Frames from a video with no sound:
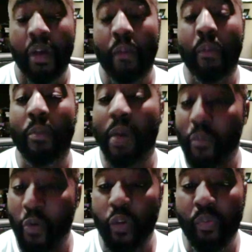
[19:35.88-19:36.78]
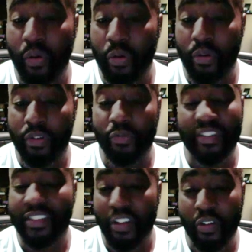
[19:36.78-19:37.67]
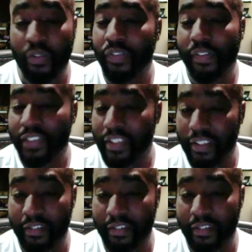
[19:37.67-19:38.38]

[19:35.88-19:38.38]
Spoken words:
but my morning pause was still 15.